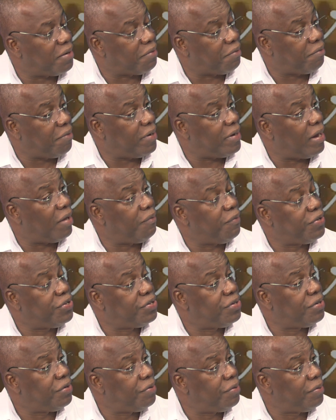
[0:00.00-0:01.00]
great that we
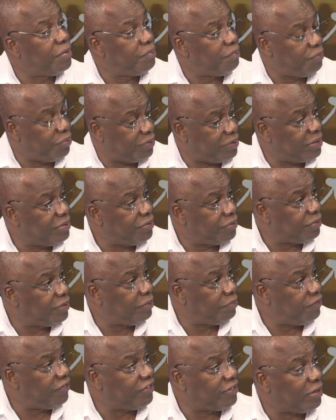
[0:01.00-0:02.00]
should put into
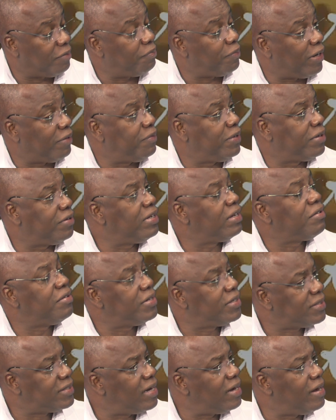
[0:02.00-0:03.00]
the fiscal package because they're going
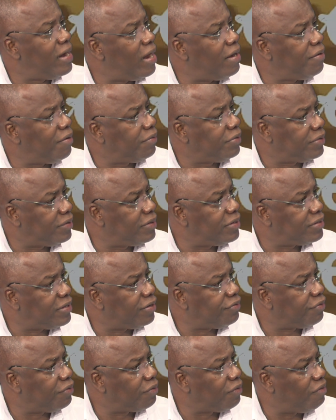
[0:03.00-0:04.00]
to send that down to the
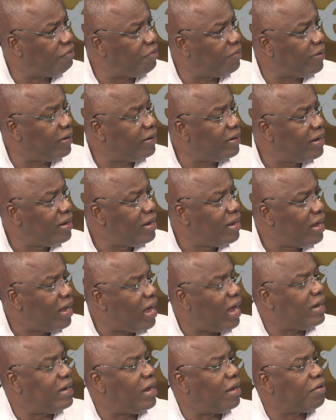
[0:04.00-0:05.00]
central government,
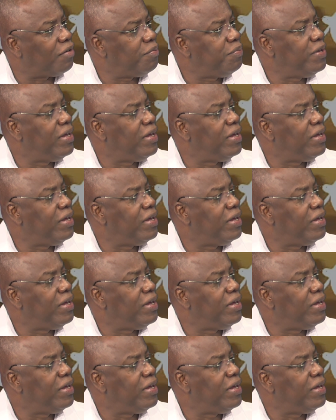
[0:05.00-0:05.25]
and that would